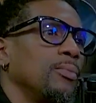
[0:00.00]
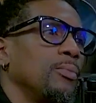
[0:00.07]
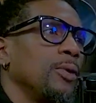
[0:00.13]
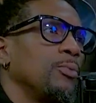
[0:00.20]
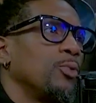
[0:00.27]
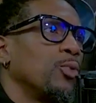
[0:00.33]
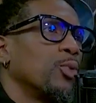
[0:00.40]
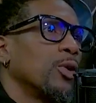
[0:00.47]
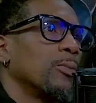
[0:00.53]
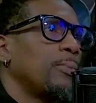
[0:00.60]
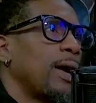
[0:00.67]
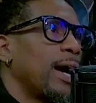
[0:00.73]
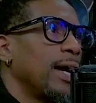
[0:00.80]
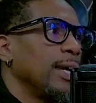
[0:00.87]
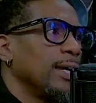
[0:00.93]
people were
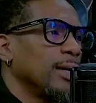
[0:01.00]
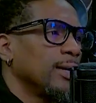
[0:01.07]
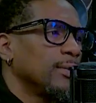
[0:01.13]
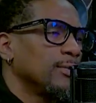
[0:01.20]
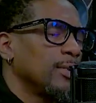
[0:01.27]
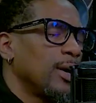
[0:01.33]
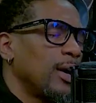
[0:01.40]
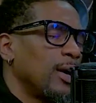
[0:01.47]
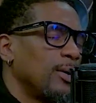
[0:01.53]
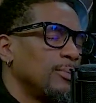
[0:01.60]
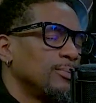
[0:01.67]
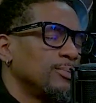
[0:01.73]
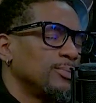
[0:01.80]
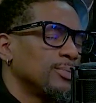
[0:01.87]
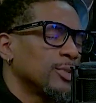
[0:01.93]
buying.
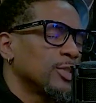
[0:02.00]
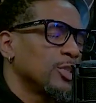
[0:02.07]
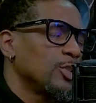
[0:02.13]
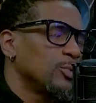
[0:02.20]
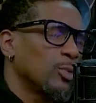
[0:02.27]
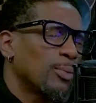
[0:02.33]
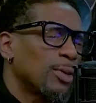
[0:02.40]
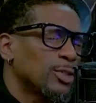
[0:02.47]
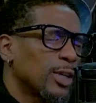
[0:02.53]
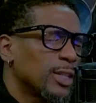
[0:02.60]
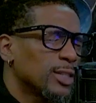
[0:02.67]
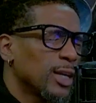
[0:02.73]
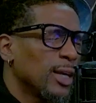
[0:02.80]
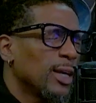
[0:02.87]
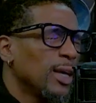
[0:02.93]
Um, excuse me, what am I trying
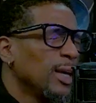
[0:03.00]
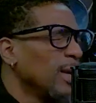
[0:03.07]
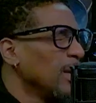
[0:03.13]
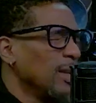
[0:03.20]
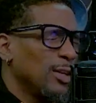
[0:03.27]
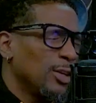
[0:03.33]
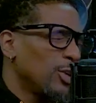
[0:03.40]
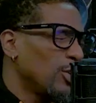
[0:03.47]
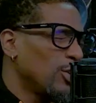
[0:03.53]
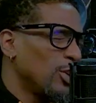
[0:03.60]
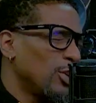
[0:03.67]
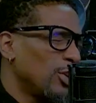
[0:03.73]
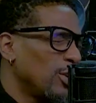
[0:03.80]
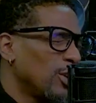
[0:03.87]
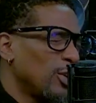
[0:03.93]
Botox? to say? No, no, no,
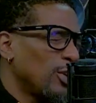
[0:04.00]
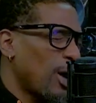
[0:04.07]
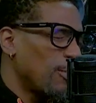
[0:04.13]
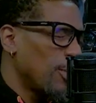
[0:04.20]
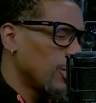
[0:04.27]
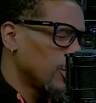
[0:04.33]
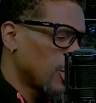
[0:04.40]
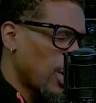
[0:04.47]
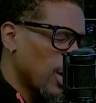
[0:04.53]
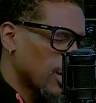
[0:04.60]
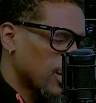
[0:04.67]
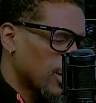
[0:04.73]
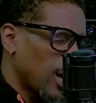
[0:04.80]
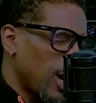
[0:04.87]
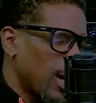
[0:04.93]
no, no, not
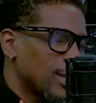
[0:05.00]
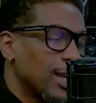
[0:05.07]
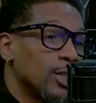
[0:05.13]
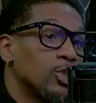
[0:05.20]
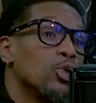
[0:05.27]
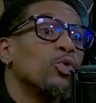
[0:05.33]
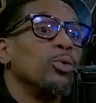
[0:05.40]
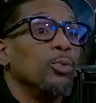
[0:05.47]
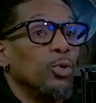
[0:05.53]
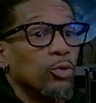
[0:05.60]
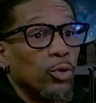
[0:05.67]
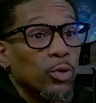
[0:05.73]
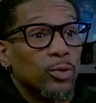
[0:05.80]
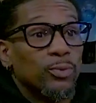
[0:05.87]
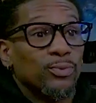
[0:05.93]
Botox. Uh, tattoo
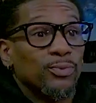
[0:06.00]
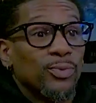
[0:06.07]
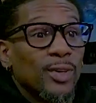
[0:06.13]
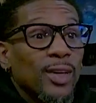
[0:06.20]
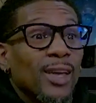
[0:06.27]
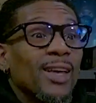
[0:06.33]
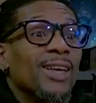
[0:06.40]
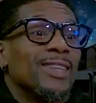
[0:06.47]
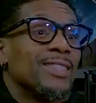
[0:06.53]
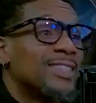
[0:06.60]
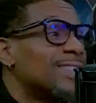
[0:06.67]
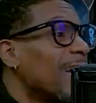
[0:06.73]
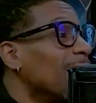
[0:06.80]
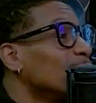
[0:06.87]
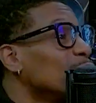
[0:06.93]
removal. Yeah,
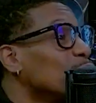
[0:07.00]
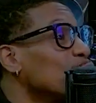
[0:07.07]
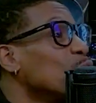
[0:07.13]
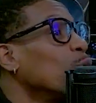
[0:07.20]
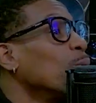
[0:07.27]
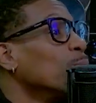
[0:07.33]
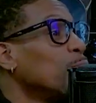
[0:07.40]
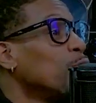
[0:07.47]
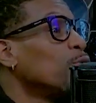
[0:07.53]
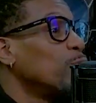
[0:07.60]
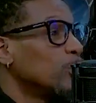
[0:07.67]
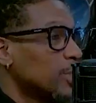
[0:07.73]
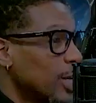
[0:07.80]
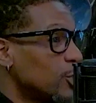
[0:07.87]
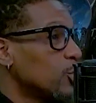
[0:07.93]
exactly. Tattoo
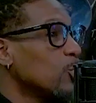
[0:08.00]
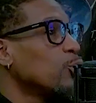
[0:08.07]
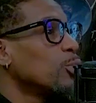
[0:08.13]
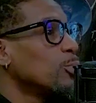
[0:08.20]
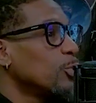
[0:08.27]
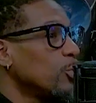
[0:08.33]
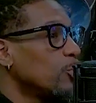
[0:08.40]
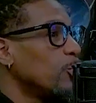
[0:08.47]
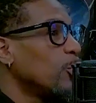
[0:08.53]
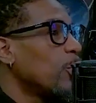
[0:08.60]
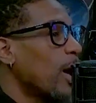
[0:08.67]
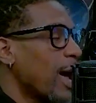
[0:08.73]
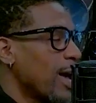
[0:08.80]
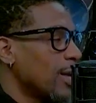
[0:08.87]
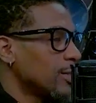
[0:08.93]
removal. Yep. Tattoo
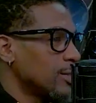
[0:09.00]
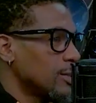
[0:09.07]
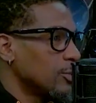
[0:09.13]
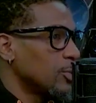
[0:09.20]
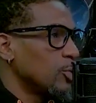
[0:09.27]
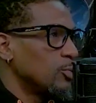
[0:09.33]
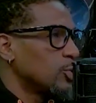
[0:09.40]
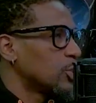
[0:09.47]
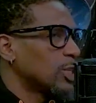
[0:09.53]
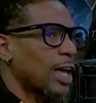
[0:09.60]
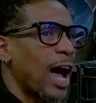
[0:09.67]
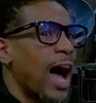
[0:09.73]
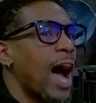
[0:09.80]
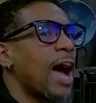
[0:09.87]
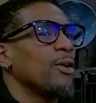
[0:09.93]
removal has the number
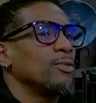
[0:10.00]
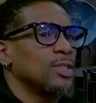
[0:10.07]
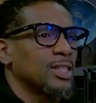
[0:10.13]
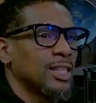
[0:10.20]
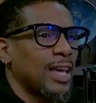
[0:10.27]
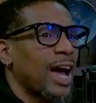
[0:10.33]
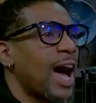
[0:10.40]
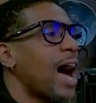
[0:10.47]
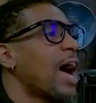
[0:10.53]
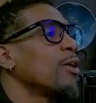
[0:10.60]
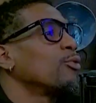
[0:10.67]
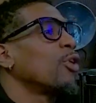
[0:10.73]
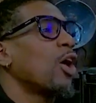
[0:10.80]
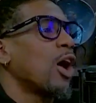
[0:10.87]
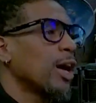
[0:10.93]
sky, one
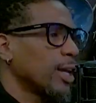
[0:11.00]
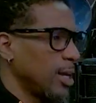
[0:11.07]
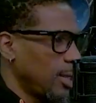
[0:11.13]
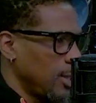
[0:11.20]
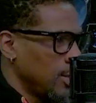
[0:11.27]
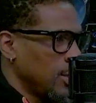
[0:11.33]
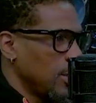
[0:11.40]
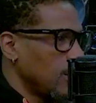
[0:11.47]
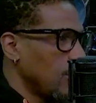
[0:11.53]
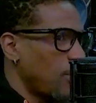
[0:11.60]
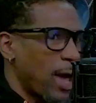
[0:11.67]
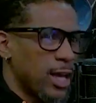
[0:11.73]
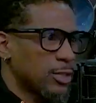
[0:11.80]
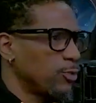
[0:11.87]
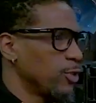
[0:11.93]
skyrocketed in the mm-hmm.
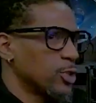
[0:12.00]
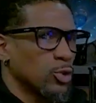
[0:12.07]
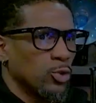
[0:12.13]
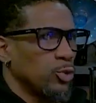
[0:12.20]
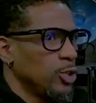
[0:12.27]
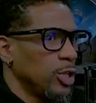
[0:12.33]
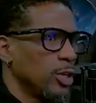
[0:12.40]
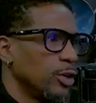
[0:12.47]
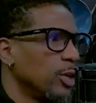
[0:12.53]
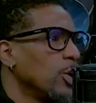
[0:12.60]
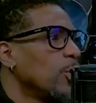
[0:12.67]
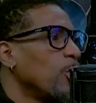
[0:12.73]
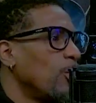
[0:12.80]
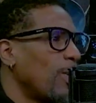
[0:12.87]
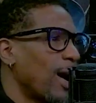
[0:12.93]
past fiscal year.
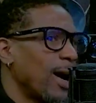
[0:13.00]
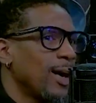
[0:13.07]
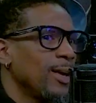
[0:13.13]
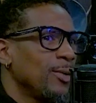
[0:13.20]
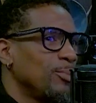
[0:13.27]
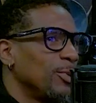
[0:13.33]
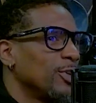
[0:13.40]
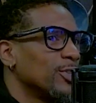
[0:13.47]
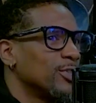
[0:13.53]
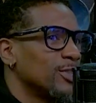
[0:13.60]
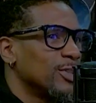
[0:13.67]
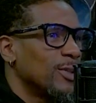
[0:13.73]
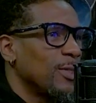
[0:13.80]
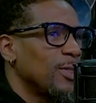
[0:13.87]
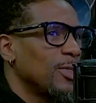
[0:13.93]
Yep. Why?
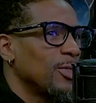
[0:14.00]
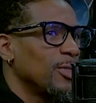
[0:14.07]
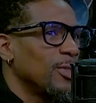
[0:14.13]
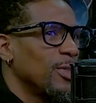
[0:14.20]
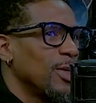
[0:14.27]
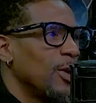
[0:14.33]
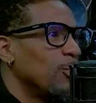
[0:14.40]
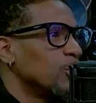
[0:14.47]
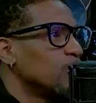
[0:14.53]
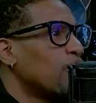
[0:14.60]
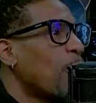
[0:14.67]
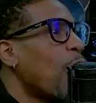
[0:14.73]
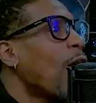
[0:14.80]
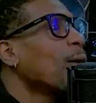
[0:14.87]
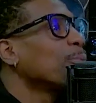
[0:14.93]
Because it was
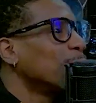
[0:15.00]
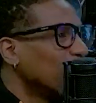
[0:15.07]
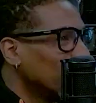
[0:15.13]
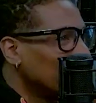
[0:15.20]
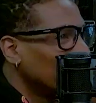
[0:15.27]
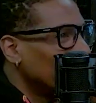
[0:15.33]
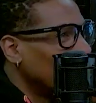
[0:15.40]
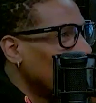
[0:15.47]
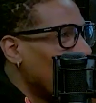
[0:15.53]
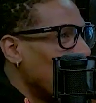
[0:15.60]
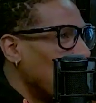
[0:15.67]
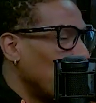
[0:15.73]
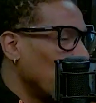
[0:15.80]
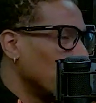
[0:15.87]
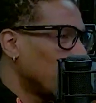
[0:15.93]
popular. Mm.
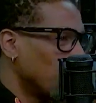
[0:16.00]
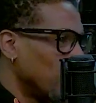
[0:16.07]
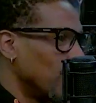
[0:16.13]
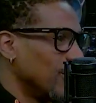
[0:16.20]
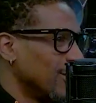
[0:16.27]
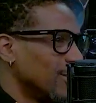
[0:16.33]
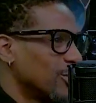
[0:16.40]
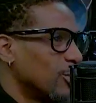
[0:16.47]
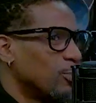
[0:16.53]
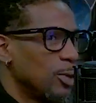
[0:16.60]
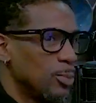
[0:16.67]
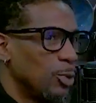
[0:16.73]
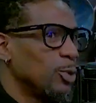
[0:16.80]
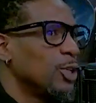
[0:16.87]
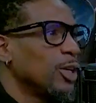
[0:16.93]
At one point, so
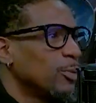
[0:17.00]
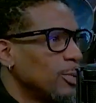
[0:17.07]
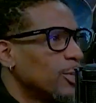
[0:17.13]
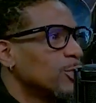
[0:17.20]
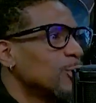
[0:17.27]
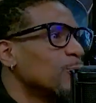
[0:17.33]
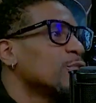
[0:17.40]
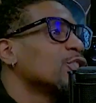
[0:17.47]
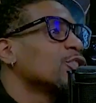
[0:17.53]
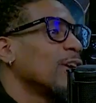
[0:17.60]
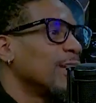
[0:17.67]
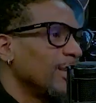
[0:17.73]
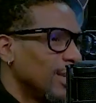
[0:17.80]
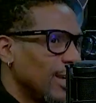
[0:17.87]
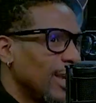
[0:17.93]
people did it because it was
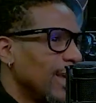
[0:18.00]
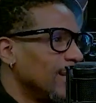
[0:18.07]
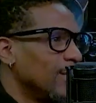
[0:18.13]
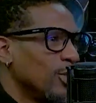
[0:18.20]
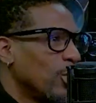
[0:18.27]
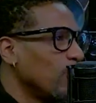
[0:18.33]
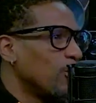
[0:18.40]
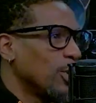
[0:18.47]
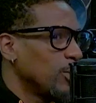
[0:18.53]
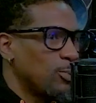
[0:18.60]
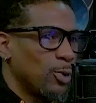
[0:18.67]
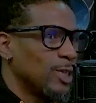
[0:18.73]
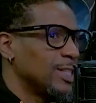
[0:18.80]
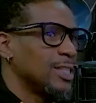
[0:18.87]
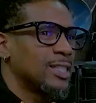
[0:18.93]
trending, and nobody
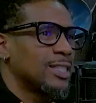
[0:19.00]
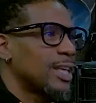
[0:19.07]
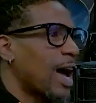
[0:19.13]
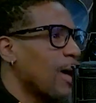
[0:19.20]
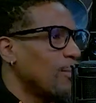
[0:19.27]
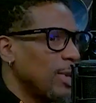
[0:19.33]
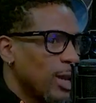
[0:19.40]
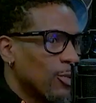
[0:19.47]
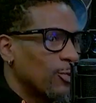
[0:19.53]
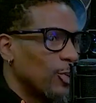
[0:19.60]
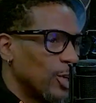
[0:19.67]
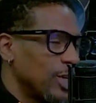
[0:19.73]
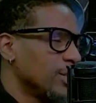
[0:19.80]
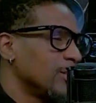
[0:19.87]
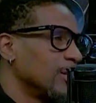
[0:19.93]
put this time and
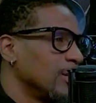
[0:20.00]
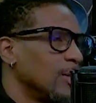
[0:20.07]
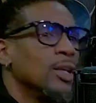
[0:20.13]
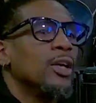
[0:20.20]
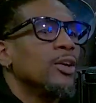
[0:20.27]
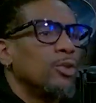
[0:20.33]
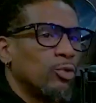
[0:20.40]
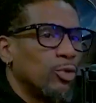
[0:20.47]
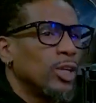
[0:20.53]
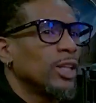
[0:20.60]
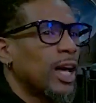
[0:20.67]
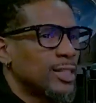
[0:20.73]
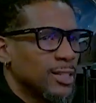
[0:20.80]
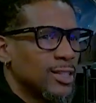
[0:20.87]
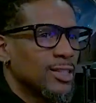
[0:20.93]
effort into
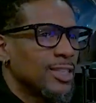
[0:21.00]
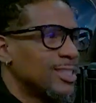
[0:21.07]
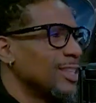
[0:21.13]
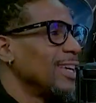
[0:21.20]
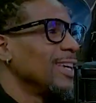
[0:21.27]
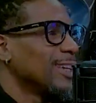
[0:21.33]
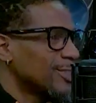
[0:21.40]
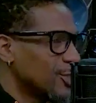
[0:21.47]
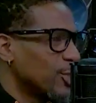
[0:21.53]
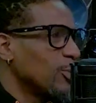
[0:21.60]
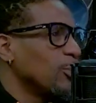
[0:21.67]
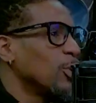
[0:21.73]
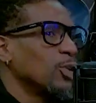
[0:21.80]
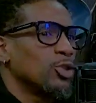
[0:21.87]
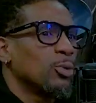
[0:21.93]
realizing this ink is going
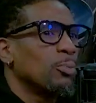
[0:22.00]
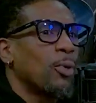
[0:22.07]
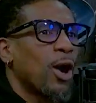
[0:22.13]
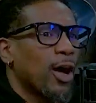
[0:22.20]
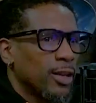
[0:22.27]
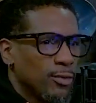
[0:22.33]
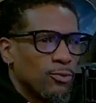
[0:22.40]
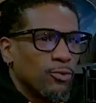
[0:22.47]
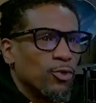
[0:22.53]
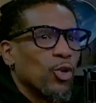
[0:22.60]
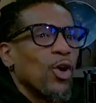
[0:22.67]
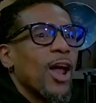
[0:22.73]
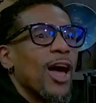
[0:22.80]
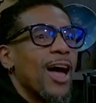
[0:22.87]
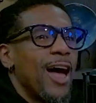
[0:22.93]
to be on your body mm.
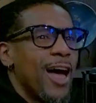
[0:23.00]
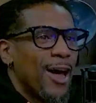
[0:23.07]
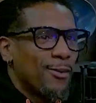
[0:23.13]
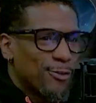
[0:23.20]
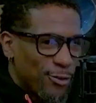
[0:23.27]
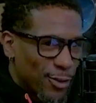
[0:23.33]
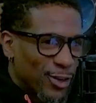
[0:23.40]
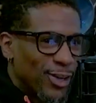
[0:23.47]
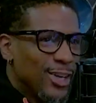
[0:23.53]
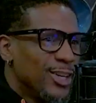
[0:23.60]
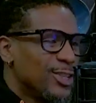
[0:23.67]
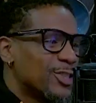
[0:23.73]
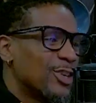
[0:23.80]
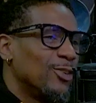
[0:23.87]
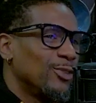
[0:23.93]
forever.
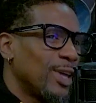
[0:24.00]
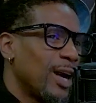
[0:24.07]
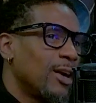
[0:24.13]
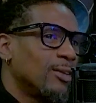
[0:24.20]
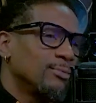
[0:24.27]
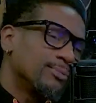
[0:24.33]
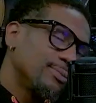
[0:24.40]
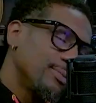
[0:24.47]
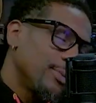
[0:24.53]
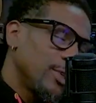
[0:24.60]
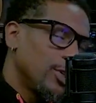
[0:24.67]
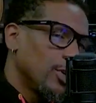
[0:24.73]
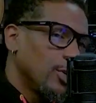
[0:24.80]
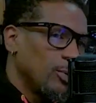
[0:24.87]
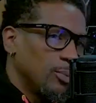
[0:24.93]
That's it. So now
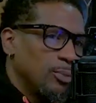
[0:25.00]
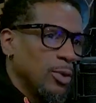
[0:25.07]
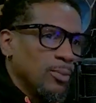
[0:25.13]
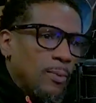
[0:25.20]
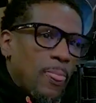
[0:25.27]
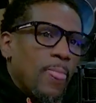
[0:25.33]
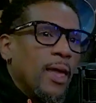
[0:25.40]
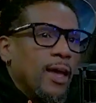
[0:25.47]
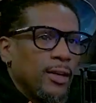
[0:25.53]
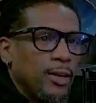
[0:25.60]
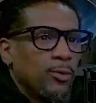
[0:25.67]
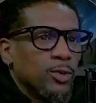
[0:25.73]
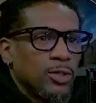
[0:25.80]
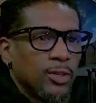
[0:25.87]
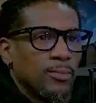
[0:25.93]
you know and
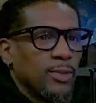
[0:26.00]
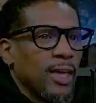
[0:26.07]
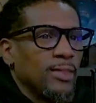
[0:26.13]
it was yep.